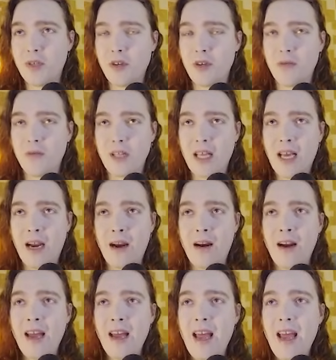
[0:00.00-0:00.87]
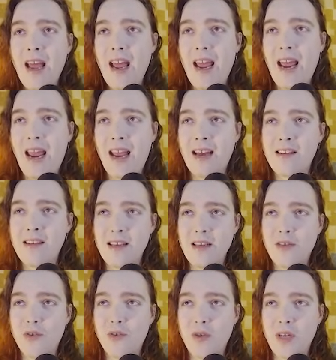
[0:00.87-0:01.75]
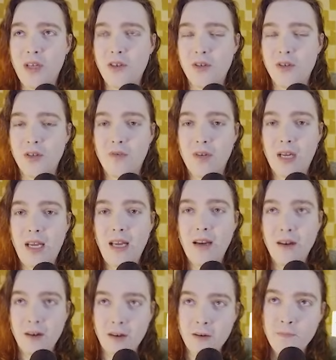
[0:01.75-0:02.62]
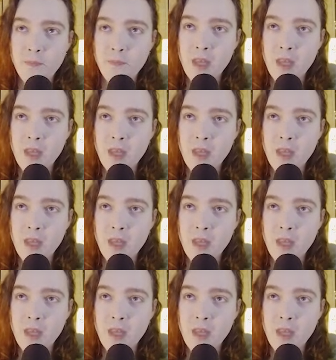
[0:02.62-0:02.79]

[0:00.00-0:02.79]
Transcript: over there, and these creatures over here.